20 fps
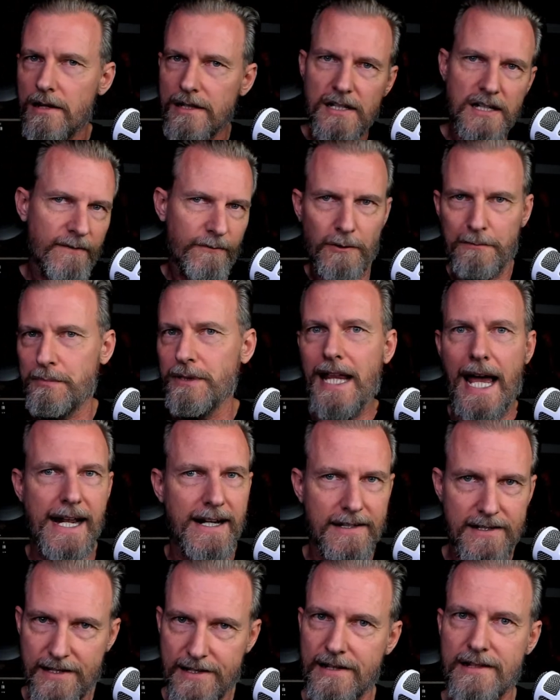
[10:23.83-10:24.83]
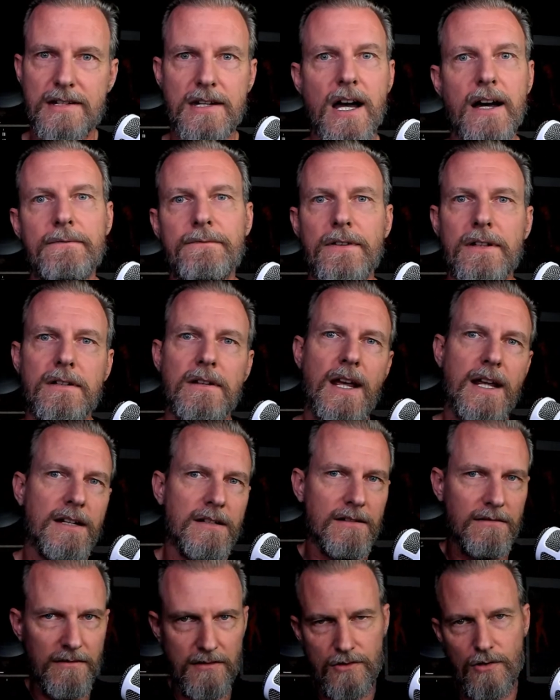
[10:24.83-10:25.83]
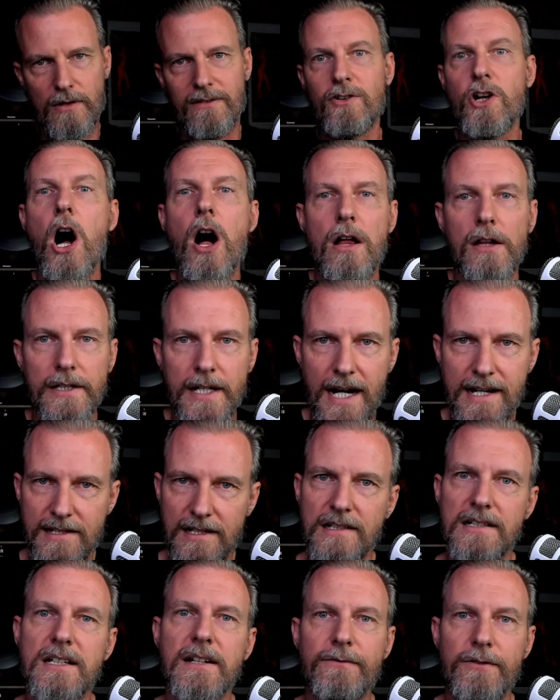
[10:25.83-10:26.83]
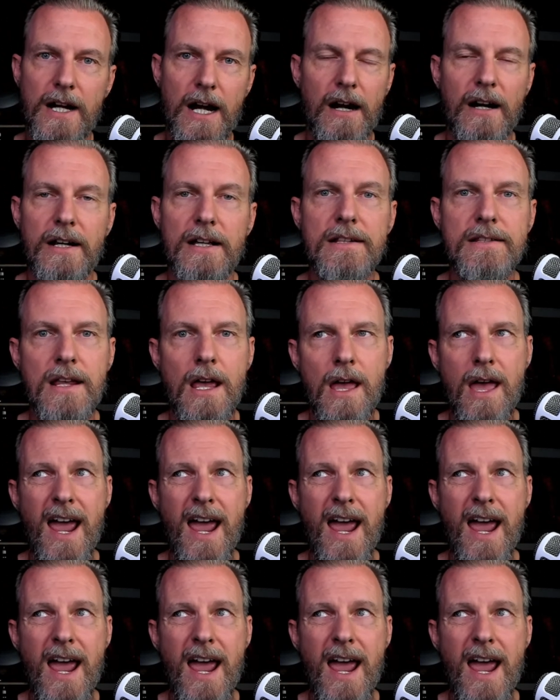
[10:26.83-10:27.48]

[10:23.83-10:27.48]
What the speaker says: to different planets and stuff and sort of colonized these different areas.